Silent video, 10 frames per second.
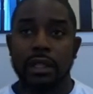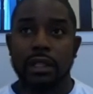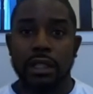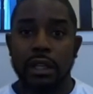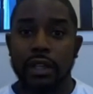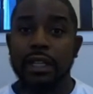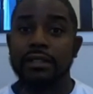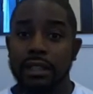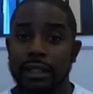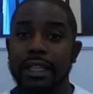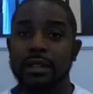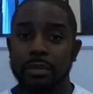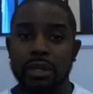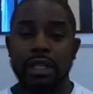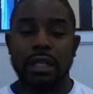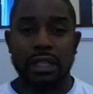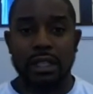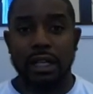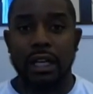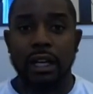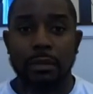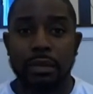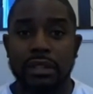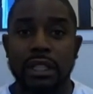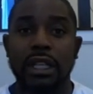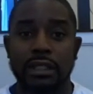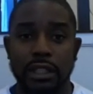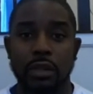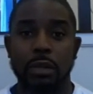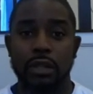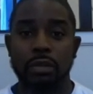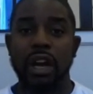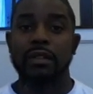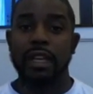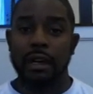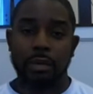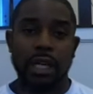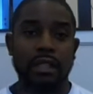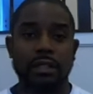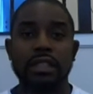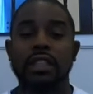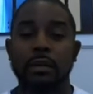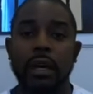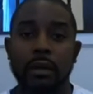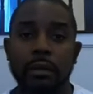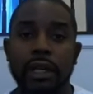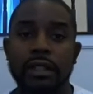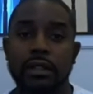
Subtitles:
That's a pretty good percentage, and you probably got paid a decent amount of money.